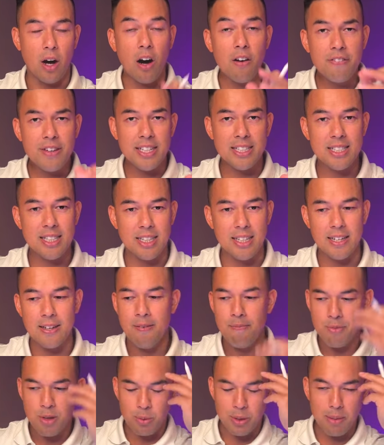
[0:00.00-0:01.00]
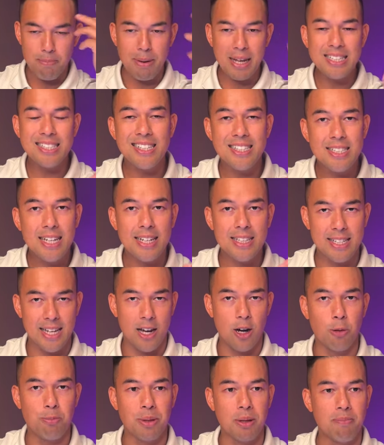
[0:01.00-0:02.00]
Obviously, with the best intent to
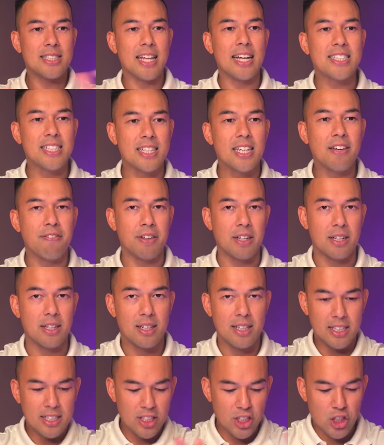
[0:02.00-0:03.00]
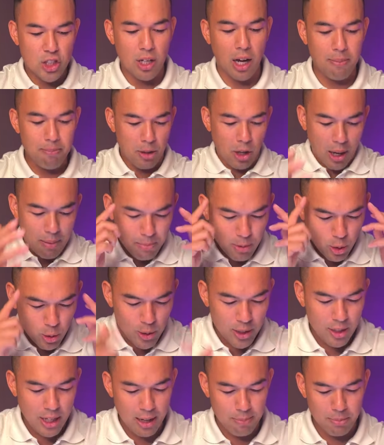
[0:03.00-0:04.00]
help them. That's a given. This is I'm I'm
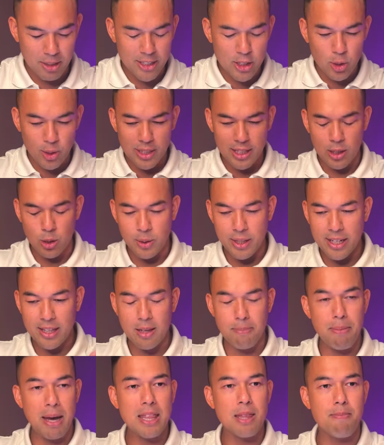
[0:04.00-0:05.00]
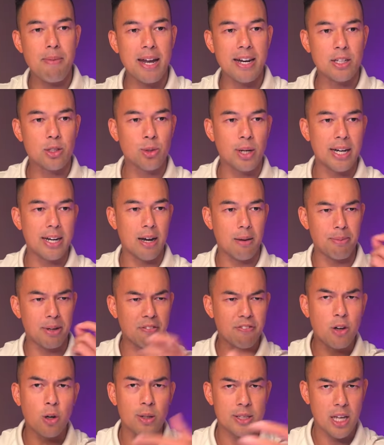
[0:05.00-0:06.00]
look I'm literally looking at the mathematics right now. But
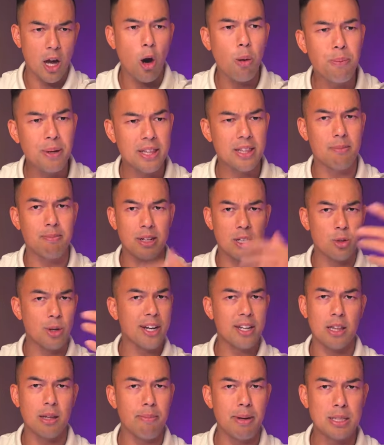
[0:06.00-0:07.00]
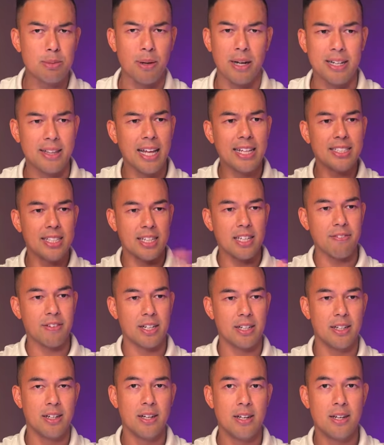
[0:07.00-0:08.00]
of course, helping them and creating the best product, that's a
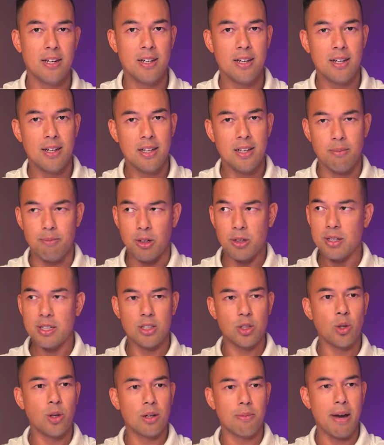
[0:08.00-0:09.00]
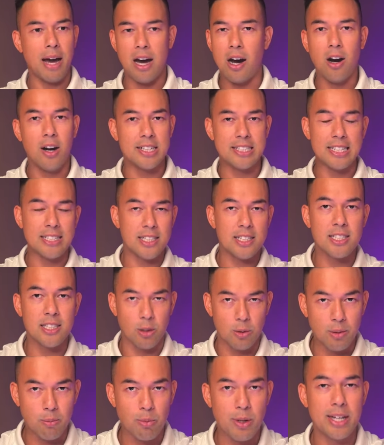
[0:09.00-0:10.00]
given. I'm not going to talk about, oh, you just
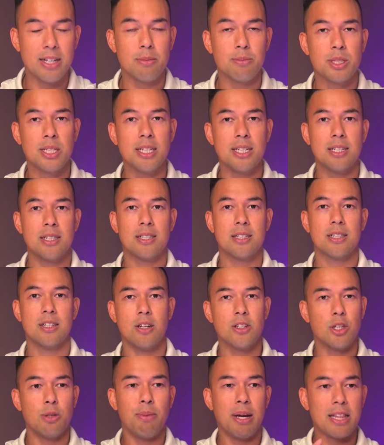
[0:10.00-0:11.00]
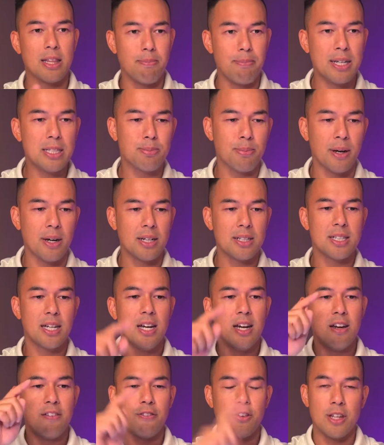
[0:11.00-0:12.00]
sell them random shit. No, you make the best product
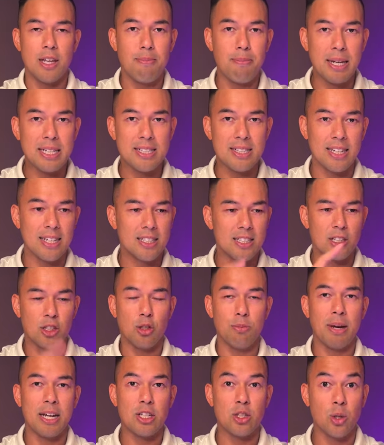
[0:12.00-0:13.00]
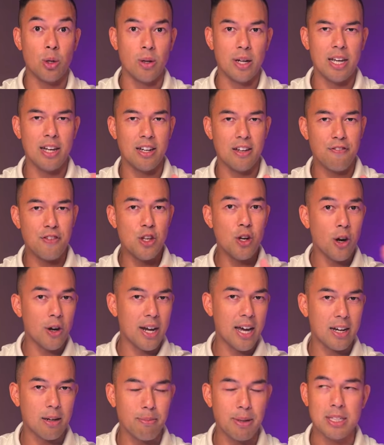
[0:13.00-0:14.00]
for their best needs and you make sure, and if you don't
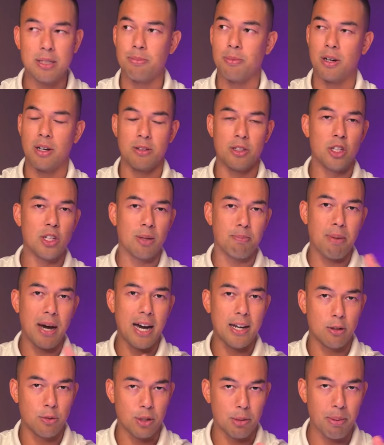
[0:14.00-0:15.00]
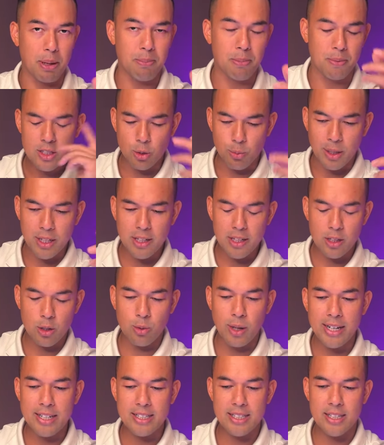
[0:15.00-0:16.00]
know how to best, uh, you can partner with people. So one of the
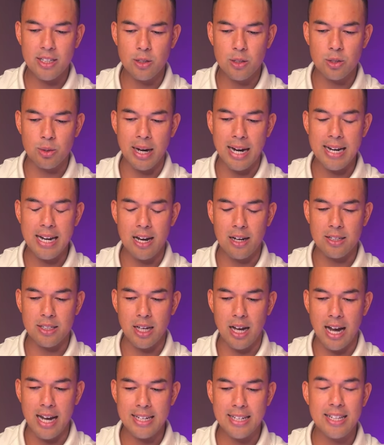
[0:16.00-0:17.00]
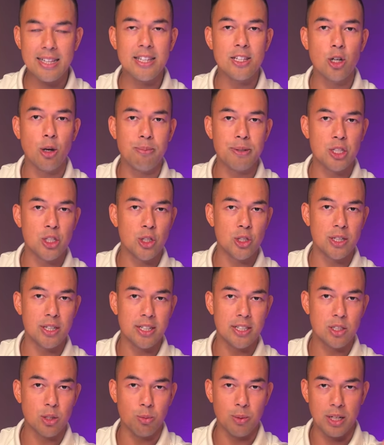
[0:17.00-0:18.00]
greatest skills right now is I get the
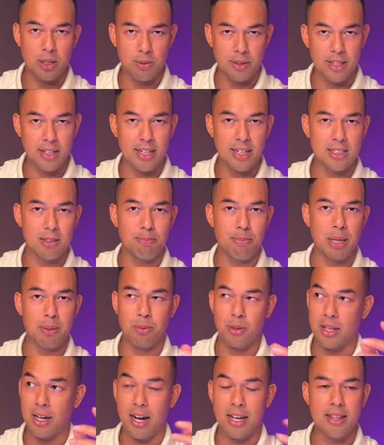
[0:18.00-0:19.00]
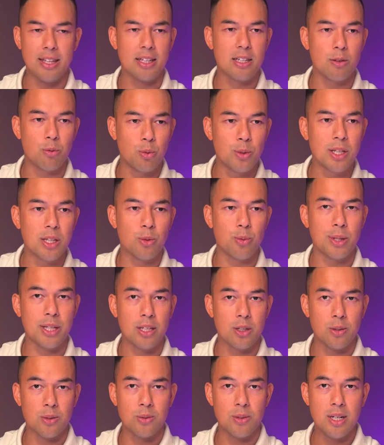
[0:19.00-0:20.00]
opportunity to work with a dozen people that I think are really,
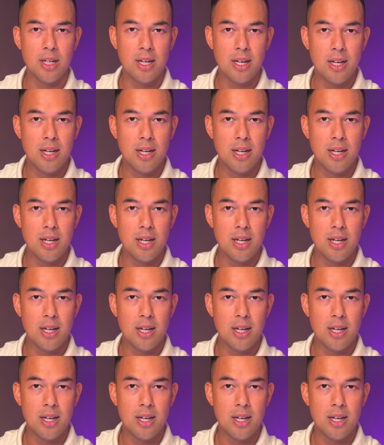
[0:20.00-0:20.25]
really cool.